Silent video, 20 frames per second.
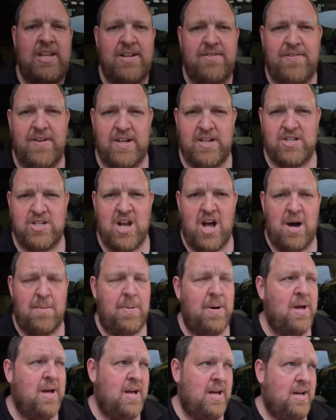to get finished up.
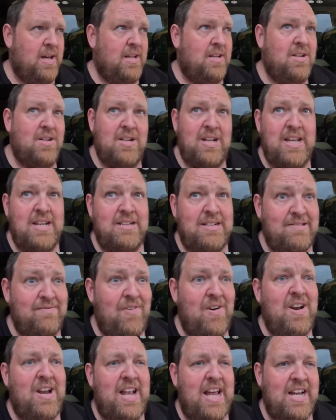And a
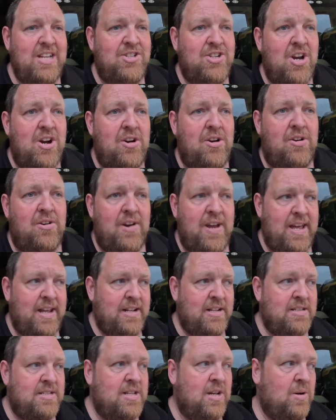very light shower of
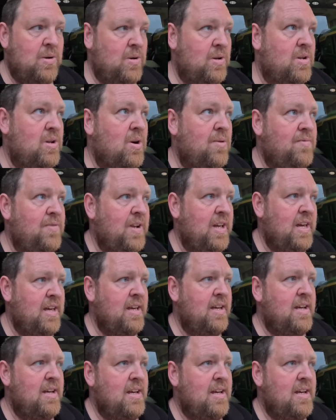rain, so hopefully